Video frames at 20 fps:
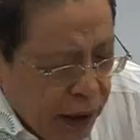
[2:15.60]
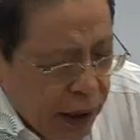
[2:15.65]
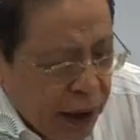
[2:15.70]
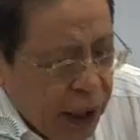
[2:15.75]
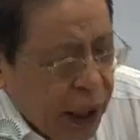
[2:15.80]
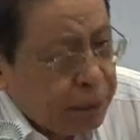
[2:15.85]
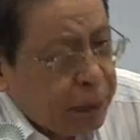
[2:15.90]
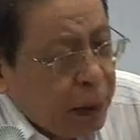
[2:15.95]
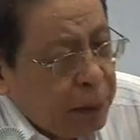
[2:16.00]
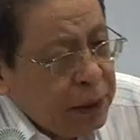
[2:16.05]
he
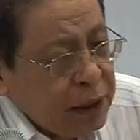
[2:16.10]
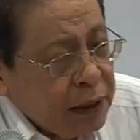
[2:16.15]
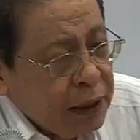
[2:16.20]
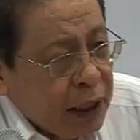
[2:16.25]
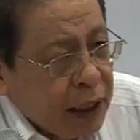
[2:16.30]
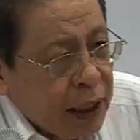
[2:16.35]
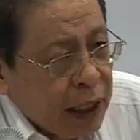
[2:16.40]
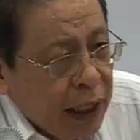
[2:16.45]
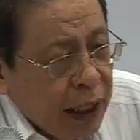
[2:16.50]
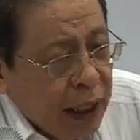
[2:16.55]
had publicly
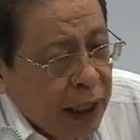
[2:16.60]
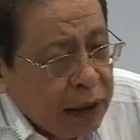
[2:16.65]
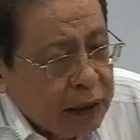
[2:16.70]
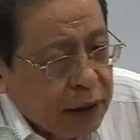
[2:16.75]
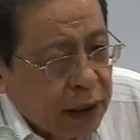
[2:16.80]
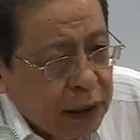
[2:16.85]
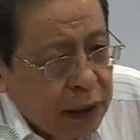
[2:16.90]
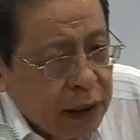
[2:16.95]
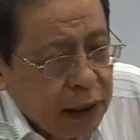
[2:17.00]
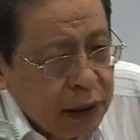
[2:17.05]
declared
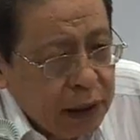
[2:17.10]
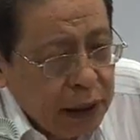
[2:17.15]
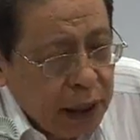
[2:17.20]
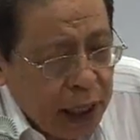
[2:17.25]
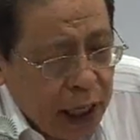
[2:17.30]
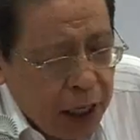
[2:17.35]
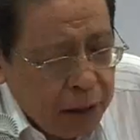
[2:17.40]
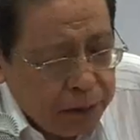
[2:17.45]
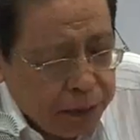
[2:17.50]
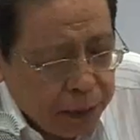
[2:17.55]
in early
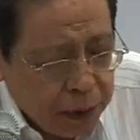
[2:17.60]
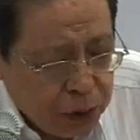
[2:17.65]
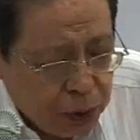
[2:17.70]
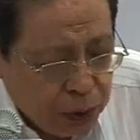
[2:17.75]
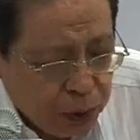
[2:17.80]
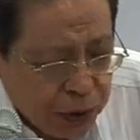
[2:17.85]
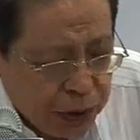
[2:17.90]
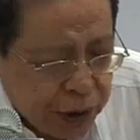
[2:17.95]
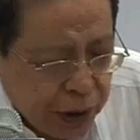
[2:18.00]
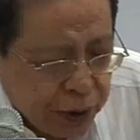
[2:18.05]
April
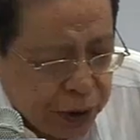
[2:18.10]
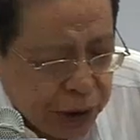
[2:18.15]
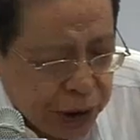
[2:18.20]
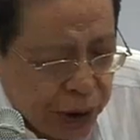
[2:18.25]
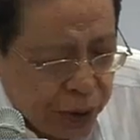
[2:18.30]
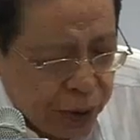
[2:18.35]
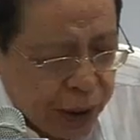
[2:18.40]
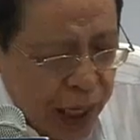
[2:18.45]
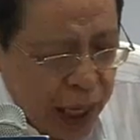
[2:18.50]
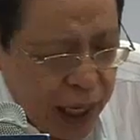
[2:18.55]

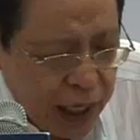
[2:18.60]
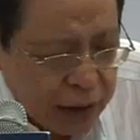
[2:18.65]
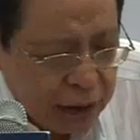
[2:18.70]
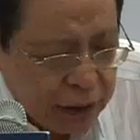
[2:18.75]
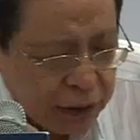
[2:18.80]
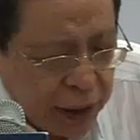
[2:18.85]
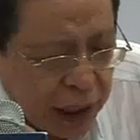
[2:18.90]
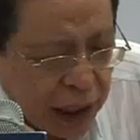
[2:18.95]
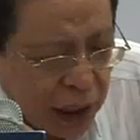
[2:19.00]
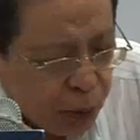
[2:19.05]

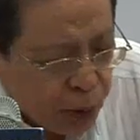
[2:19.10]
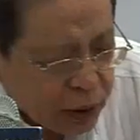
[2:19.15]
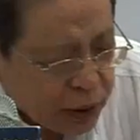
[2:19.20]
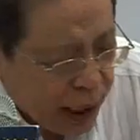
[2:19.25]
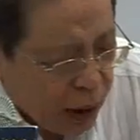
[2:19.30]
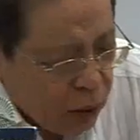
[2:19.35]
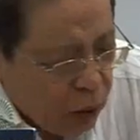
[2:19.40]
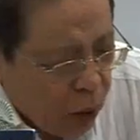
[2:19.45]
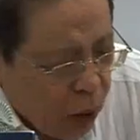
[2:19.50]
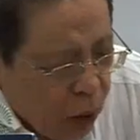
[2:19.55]
2008 that he would
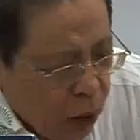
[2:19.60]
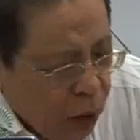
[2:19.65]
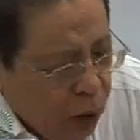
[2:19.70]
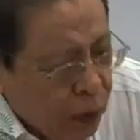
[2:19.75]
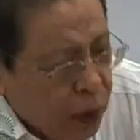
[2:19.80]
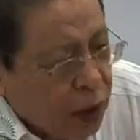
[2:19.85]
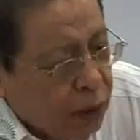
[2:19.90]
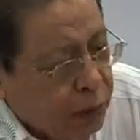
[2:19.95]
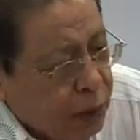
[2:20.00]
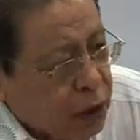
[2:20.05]
tell
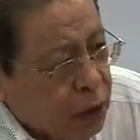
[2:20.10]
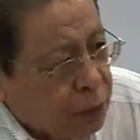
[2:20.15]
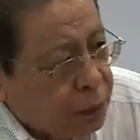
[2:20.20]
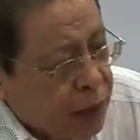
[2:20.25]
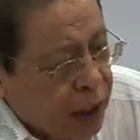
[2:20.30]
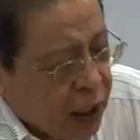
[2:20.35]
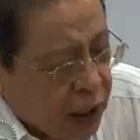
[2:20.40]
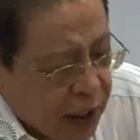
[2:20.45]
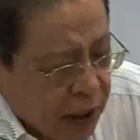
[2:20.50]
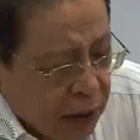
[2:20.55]
all about the
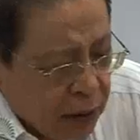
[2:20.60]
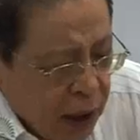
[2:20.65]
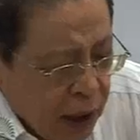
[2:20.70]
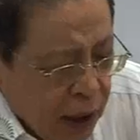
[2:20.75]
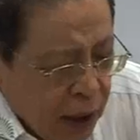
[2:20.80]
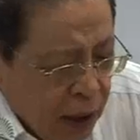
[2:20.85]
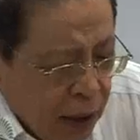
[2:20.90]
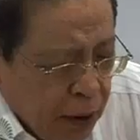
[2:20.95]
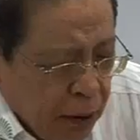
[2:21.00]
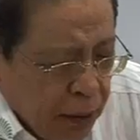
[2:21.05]

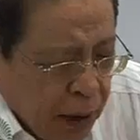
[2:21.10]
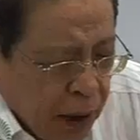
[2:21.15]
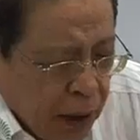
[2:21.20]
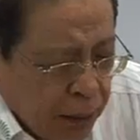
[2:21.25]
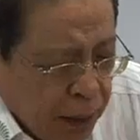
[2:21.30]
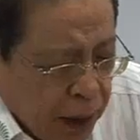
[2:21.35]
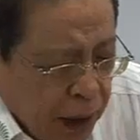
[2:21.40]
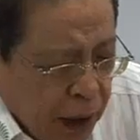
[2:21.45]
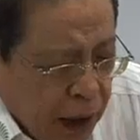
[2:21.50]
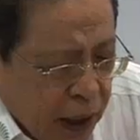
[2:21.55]

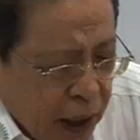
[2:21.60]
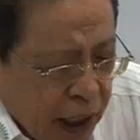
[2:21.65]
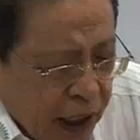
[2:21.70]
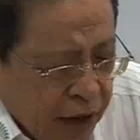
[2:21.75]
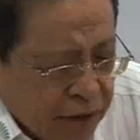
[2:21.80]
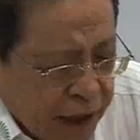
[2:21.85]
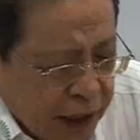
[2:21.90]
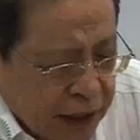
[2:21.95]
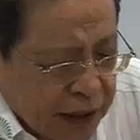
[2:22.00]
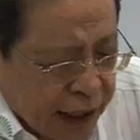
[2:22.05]

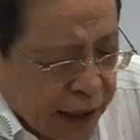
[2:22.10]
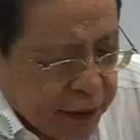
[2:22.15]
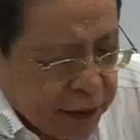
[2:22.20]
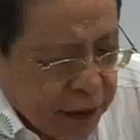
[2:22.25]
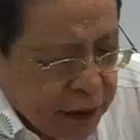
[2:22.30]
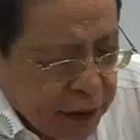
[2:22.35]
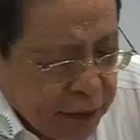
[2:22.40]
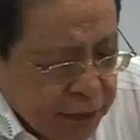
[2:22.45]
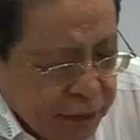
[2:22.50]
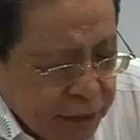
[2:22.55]
PKFZ
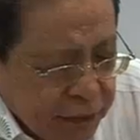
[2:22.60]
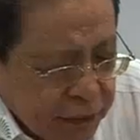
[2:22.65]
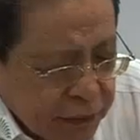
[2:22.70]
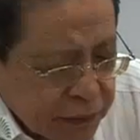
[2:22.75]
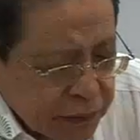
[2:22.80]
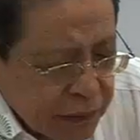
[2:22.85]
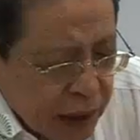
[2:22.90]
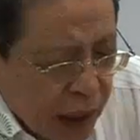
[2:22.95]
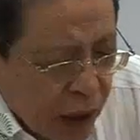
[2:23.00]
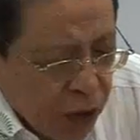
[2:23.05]
scandal,
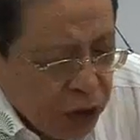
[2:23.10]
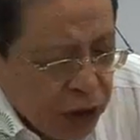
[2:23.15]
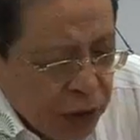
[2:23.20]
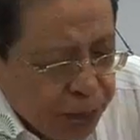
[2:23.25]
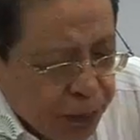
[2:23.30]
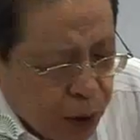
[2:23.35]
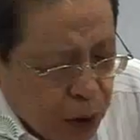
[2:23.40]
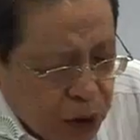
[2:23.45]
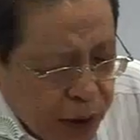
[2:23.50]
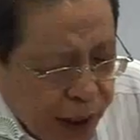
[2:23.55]
how the
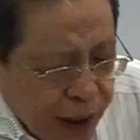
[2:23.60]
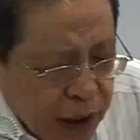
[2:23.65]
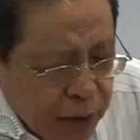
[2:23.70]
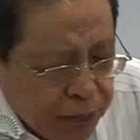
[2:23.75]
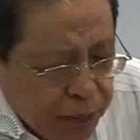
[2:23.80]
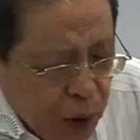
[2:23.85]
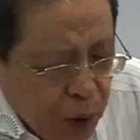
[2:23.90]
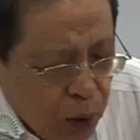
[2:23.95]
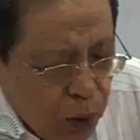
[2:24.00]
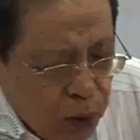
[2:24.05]
project had
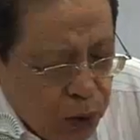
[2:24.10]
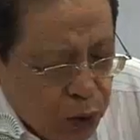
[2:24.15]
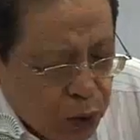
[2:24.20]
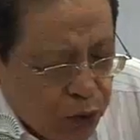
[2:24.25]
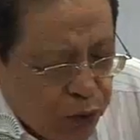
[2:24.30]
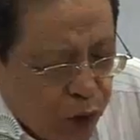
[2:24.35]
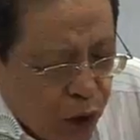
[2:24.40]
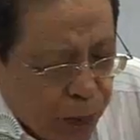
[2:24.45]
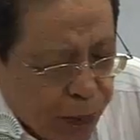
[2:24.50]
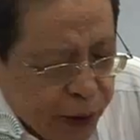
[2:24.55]
ballooned to
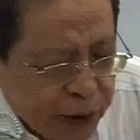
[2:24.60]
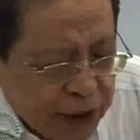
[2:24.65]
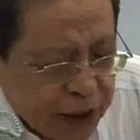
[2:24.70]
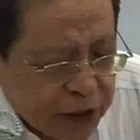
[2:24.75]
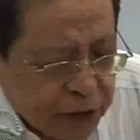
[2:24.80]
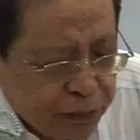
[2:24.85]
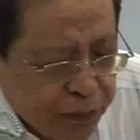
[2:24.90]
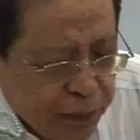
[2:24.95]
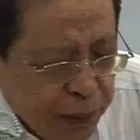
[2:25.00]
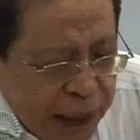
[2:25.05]

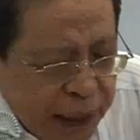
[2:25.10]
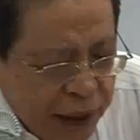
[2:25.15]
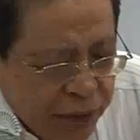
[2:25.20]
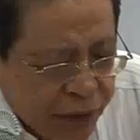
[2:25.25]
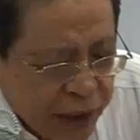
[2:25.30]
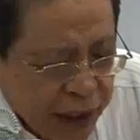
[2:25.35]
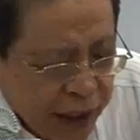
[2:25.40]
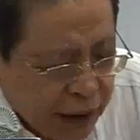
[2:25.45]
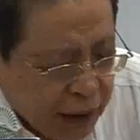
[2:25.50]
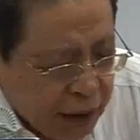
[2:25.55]
4.6 billion
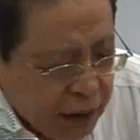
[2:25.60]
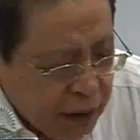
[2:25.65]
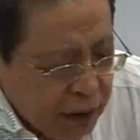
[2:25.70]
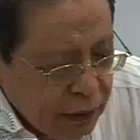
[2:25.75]
ringgit.